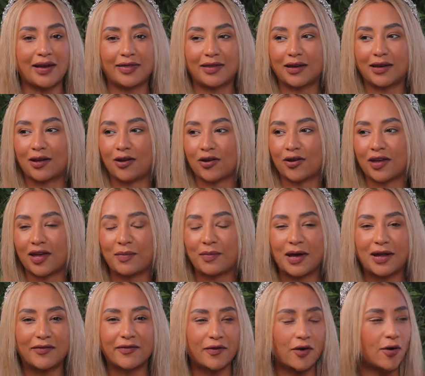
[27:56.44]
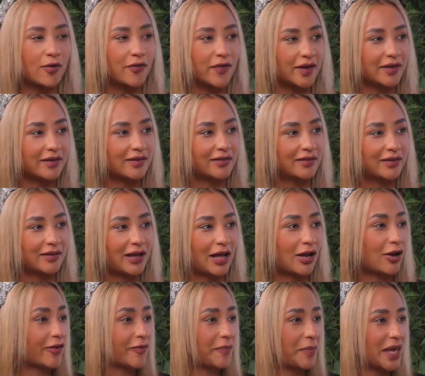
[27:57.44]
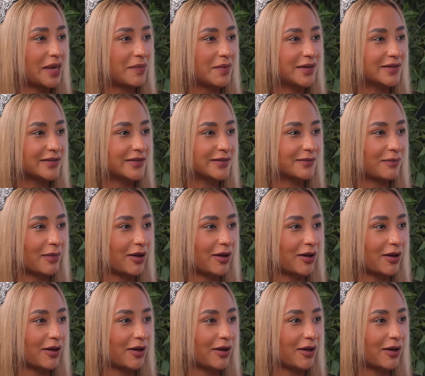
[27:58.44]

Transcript: I think a lot came out of COVID. A lot of babies as